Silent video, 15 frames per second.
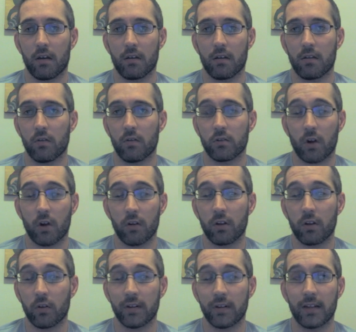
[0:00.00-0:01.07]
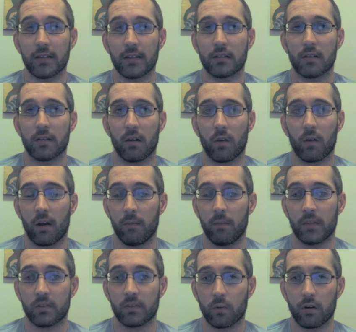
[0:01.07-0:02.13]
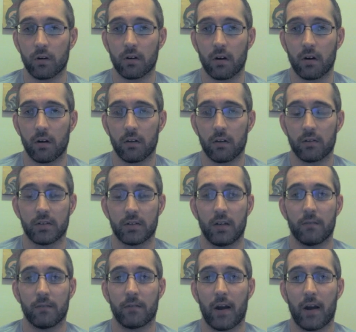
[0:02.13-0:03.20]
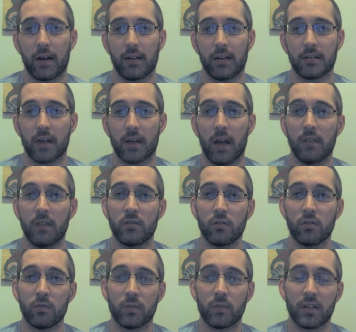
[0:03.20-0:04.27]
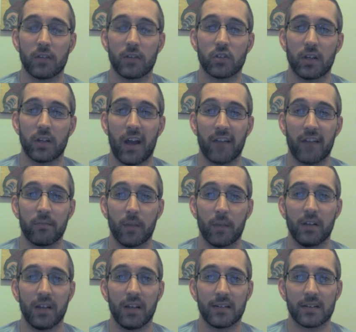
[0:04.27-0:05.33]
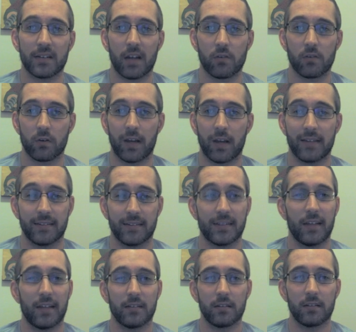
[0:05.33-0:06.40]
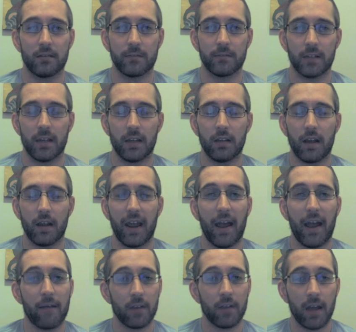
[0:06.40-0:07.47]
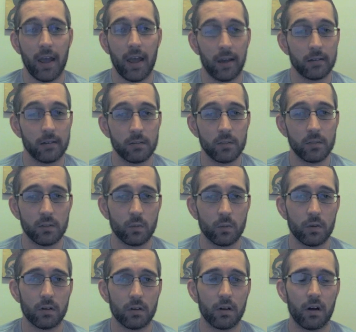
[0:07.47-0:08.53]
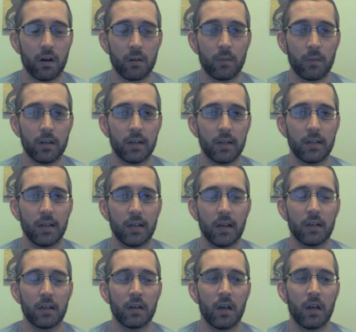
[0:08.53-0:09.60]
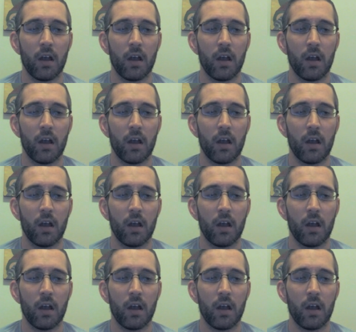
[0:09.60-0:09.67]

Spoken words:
those are the only days that I miss work, are Thursday and Fridays. I do potentially have Monday scheduled as a tentative date. I haven't had to miss work on a Monday yet,